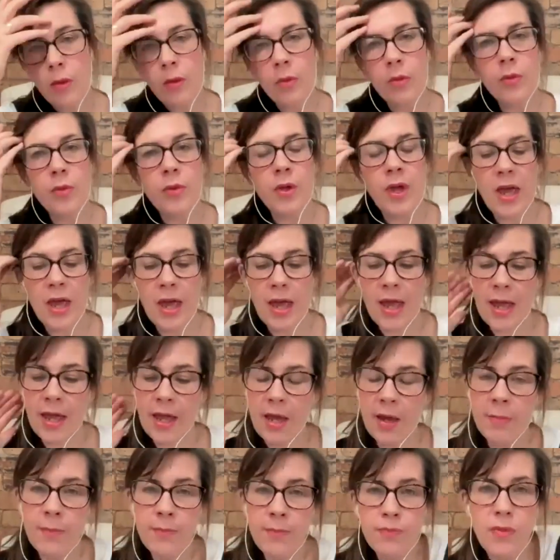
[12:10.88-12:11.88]

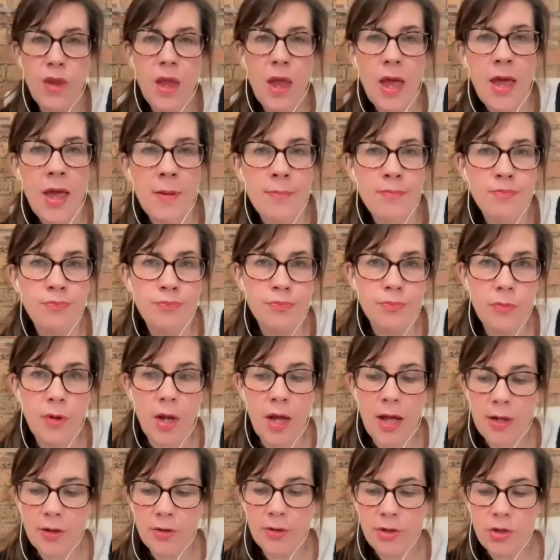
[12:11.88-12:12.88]
Okay.
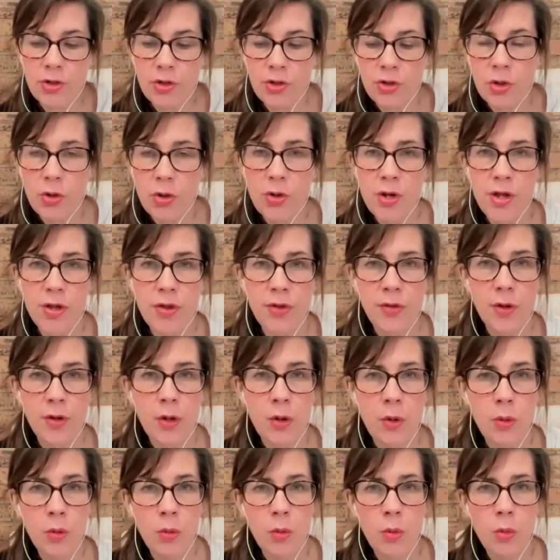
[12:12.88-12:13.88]
I'll just talk you
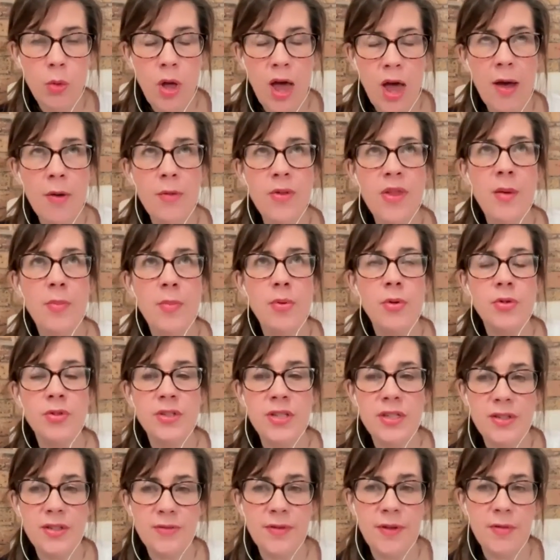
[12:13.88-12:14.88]
through how that
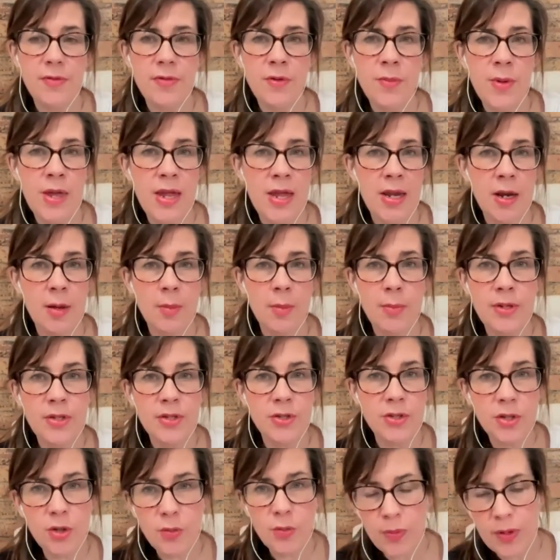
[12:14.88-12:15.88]
process felt for me, and I'll be
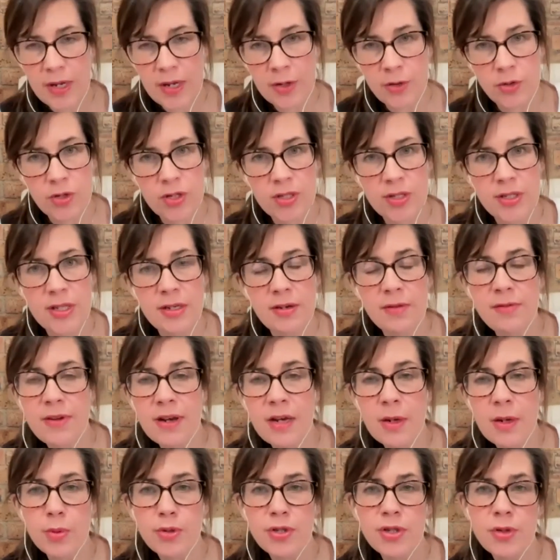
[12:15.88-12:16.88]
super interested if
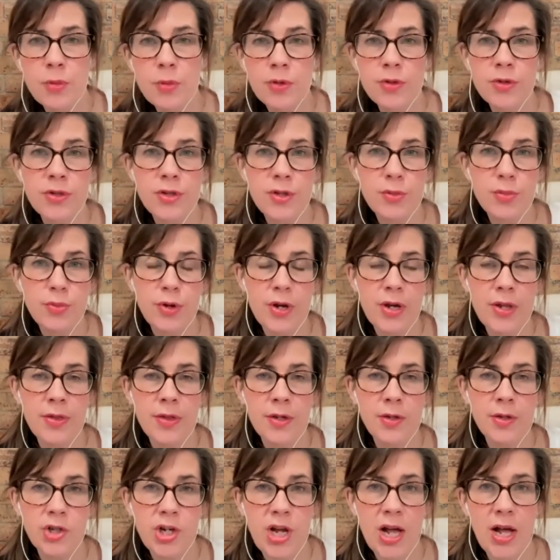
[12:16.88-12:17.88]
anybody wants to put in
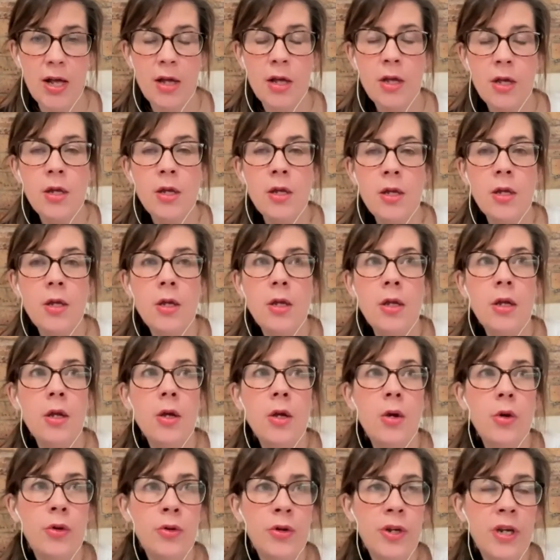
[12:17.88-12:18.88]
the chat.
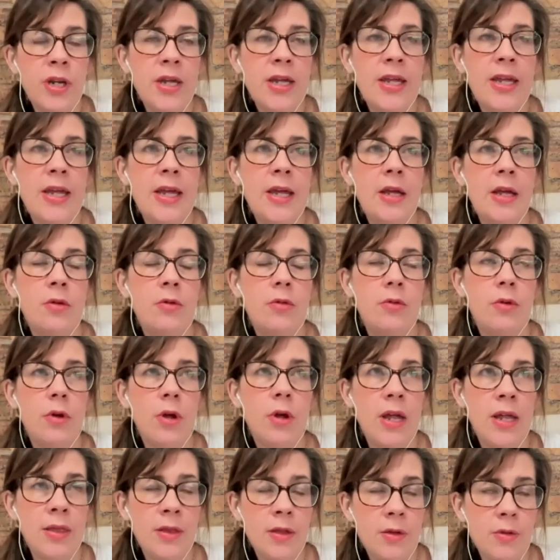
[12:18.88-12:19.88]
Only
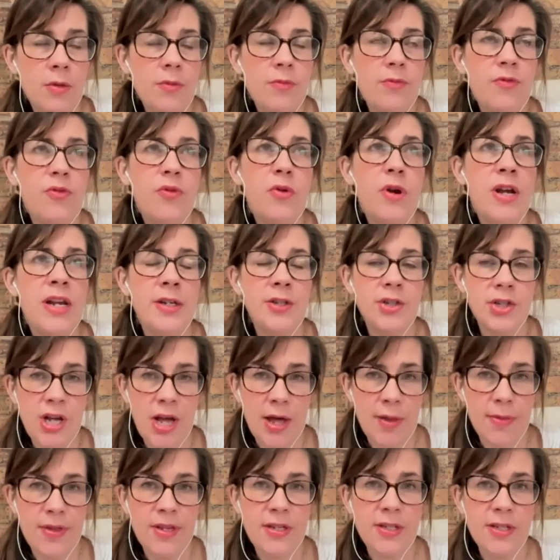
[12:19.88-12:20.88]
in the written
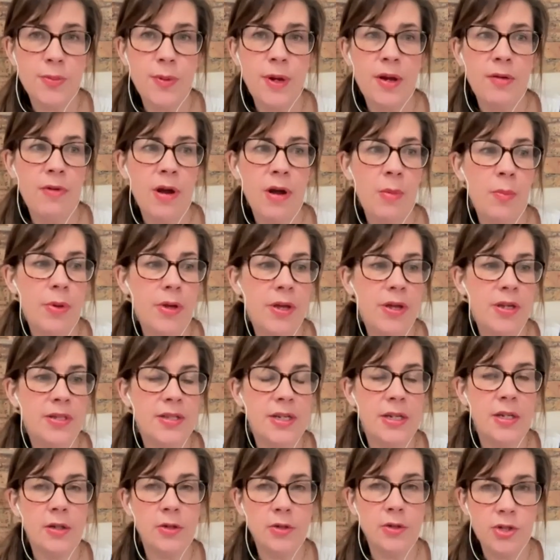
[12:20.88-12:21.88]
chat this way around, because
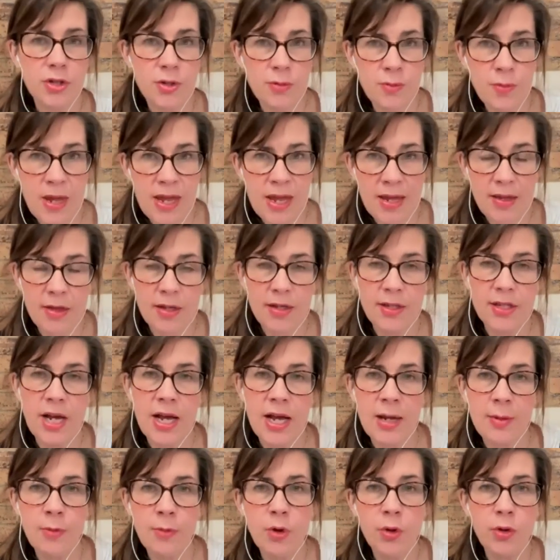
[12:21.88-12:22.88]
it'll just make the
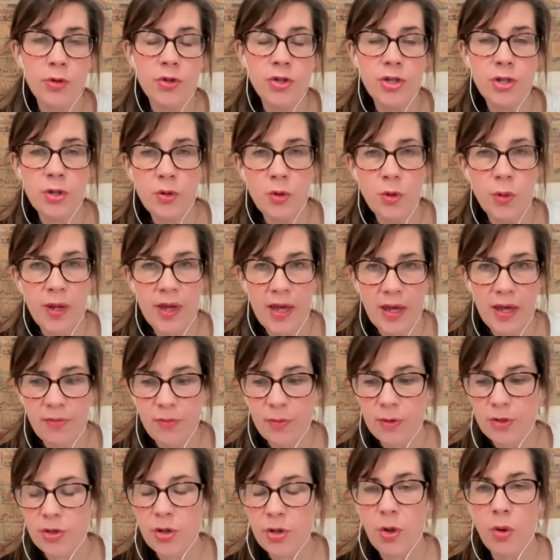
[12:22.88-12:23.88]
time go too quick if
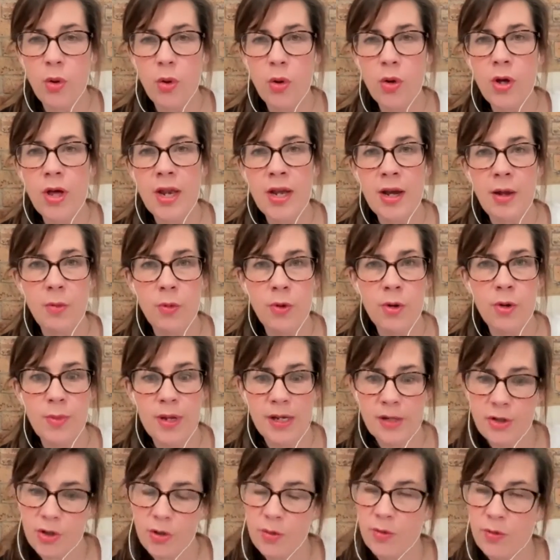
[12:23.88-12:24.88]
we talk, and I want to
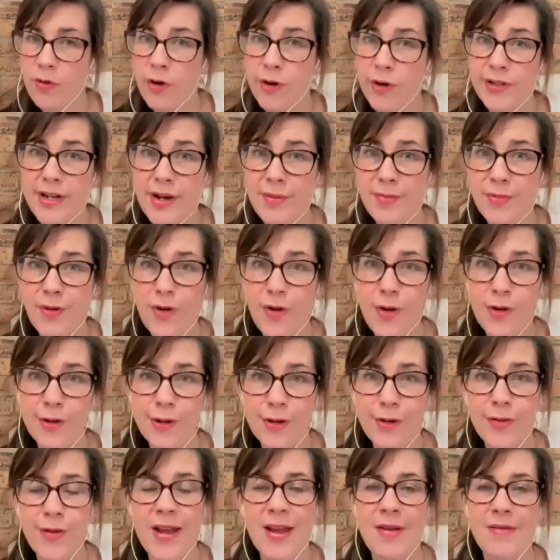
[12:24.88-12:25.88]
make sure we've got time for all the
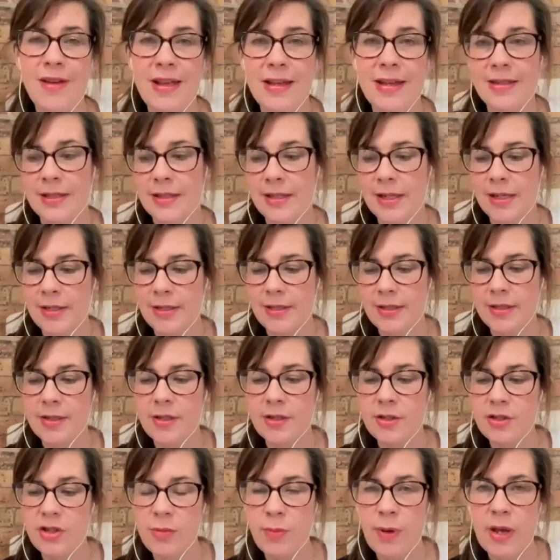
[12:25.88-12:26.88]
creative exercises
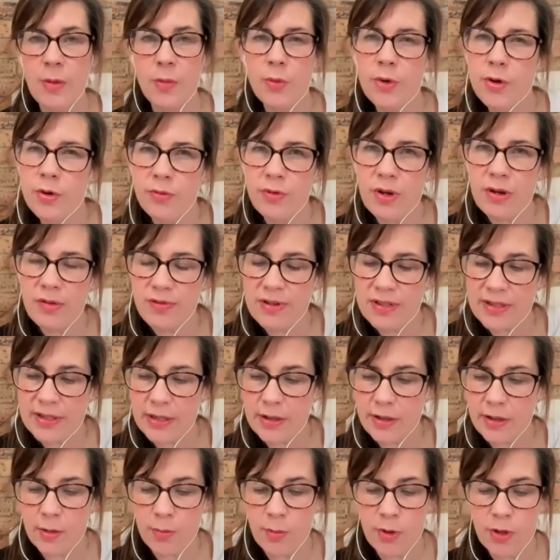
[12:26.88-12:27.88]
because you might want to
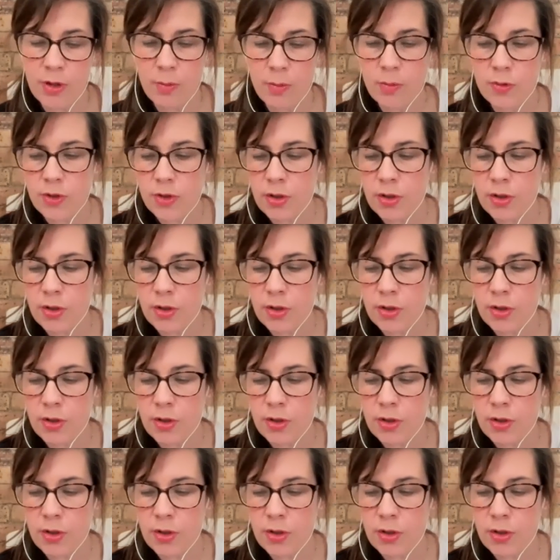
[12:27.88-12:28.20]
revisit some of them.